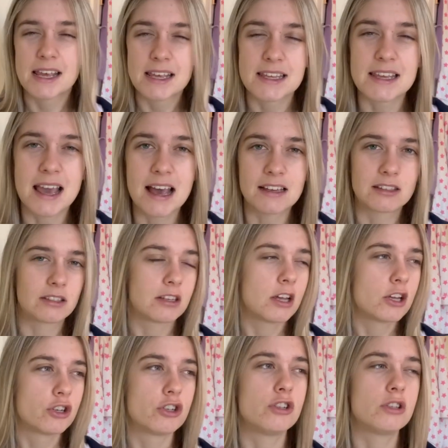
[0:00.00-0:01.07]
Yes.
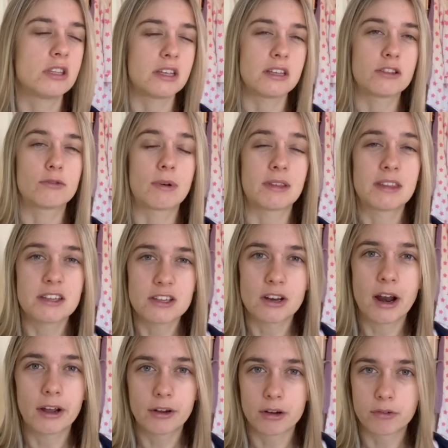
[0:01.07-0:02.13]
Do I think
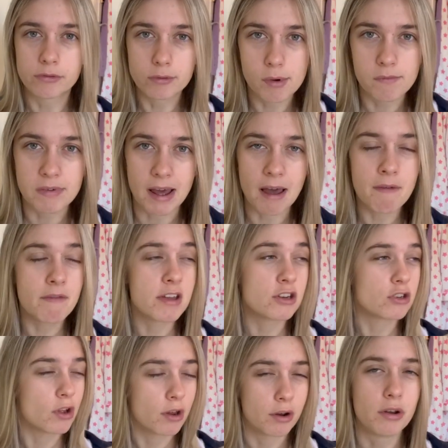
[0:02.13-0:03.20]
United could afford
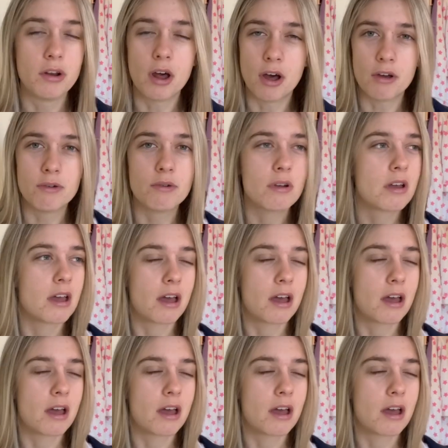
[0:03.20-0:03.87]
Vlahovic? No.